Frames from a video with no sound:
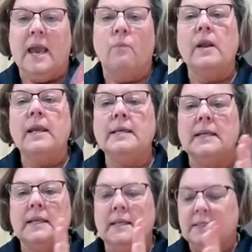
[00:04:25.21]
And what he
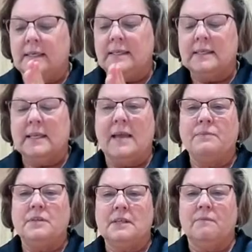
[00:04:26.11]
did is he
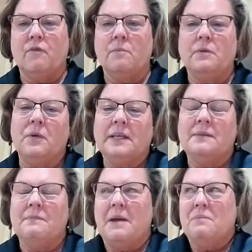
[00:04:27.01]
sliced some for me. Rick
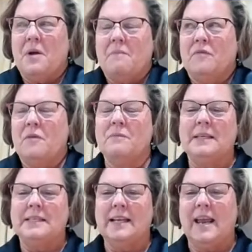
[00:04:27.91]
did my prep for
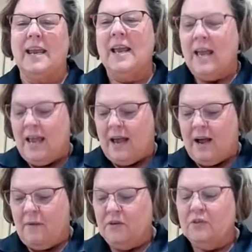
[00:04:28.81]
me today.
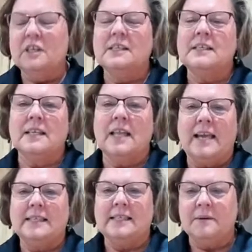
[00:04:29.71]
Um, you just
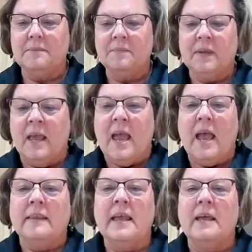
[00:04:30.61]
slice them
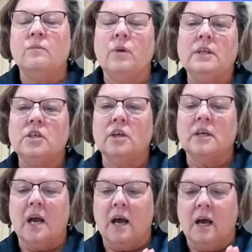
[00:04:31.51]
and then we
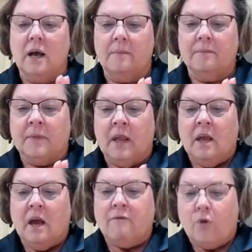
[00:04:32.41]
took um,
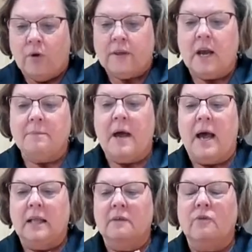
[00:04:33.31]
a fourth a cup of
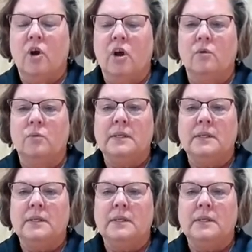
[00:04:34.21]
olive oil.